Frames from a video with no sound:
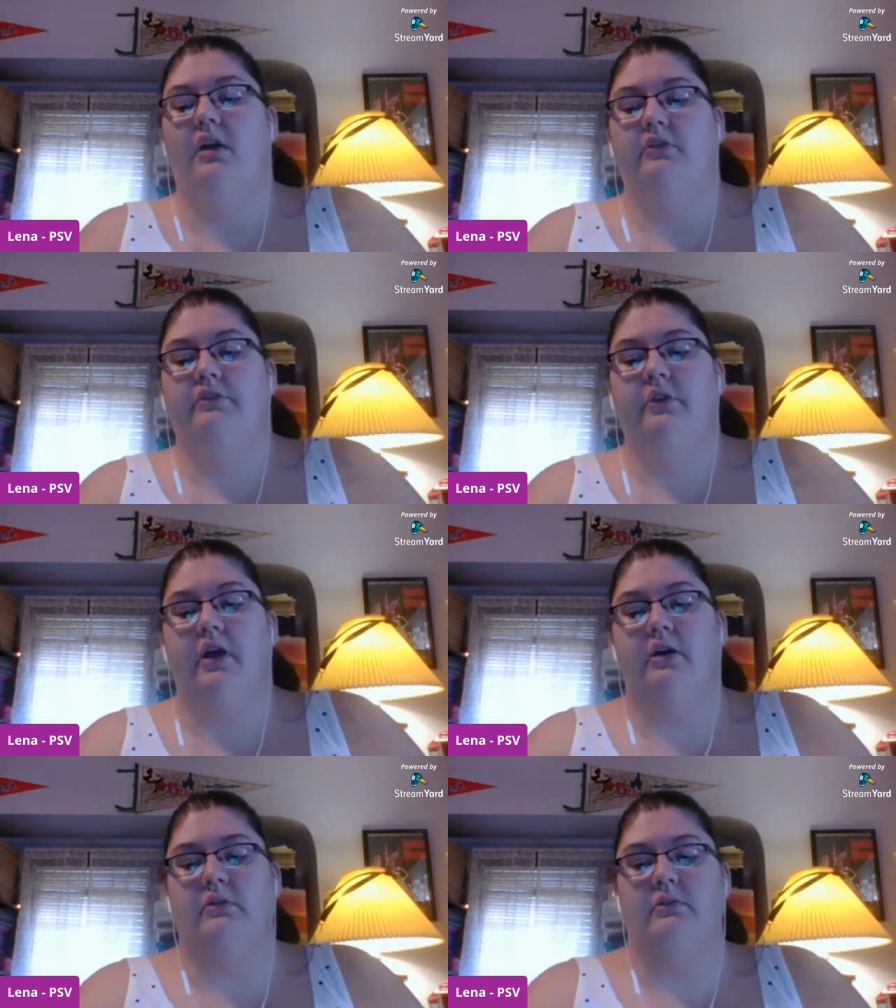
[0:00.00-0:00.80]

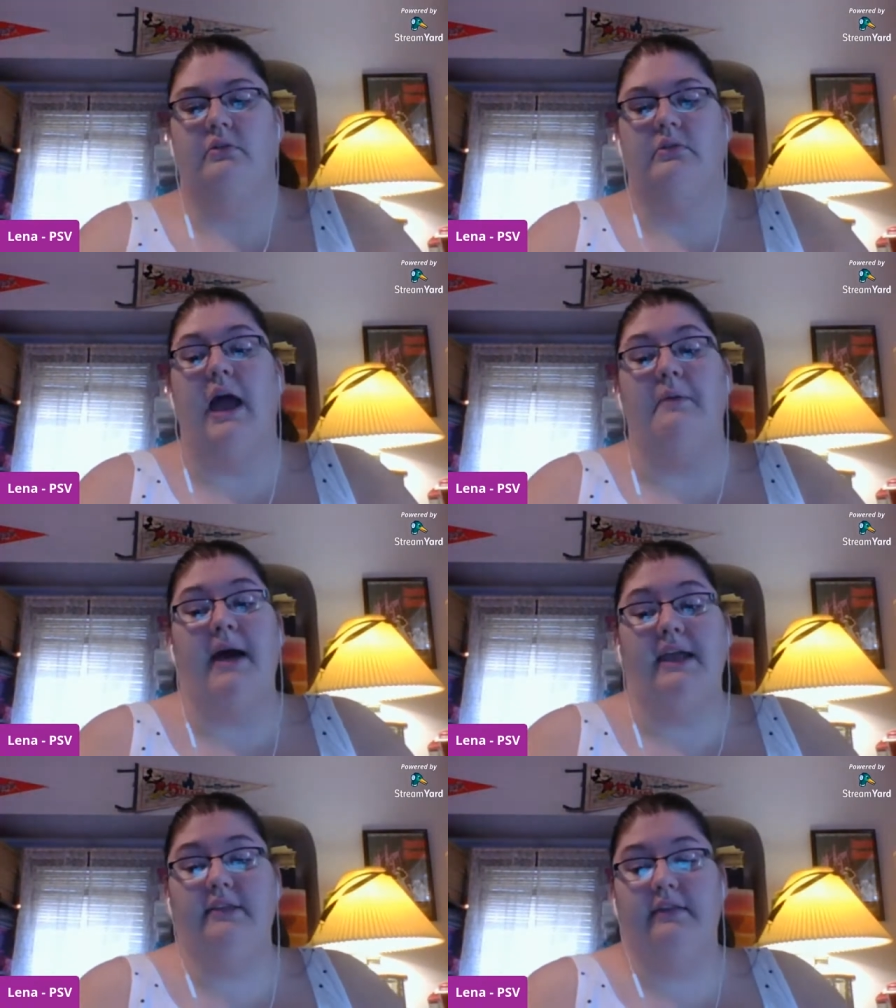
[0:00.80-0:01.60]
So yeah,
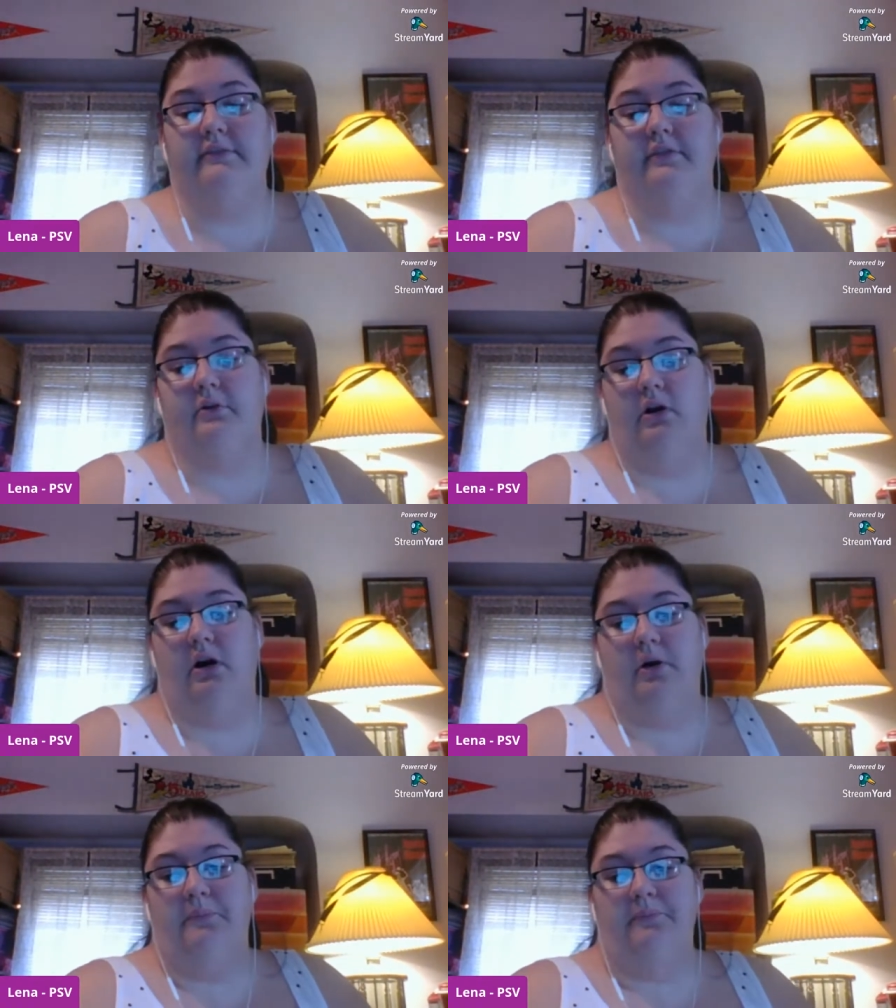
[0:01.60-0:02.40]
Mike does know
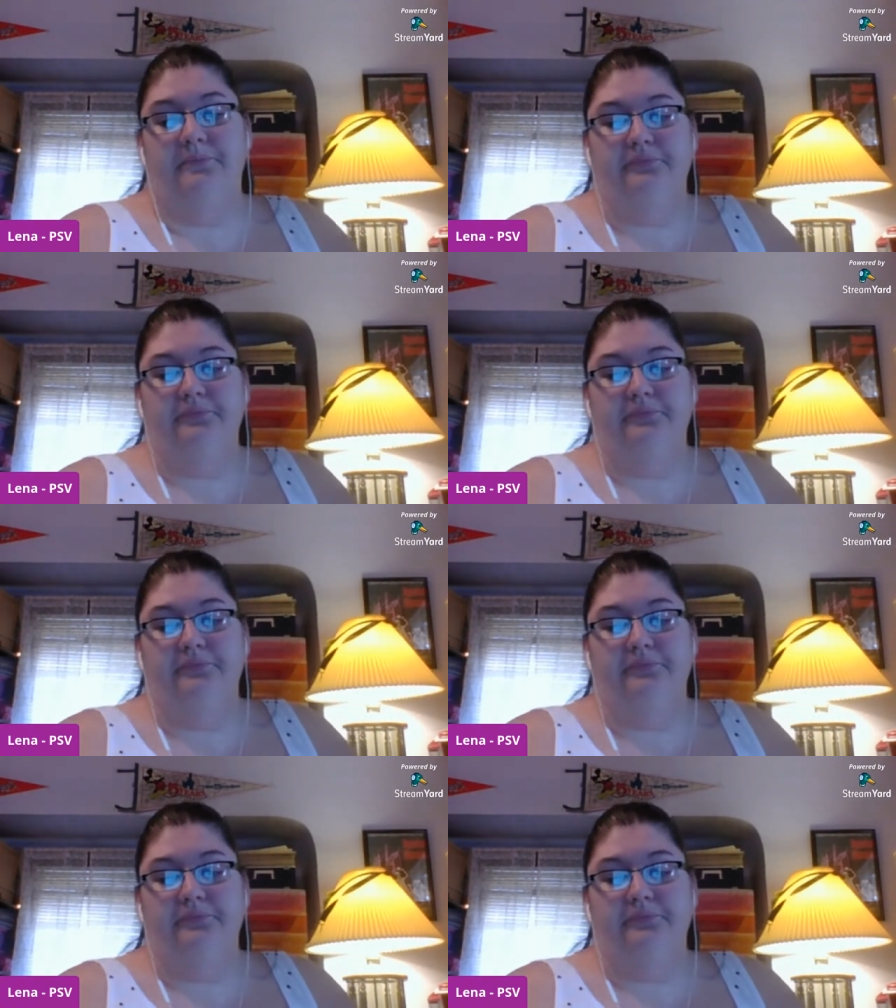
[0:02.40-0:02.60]
all.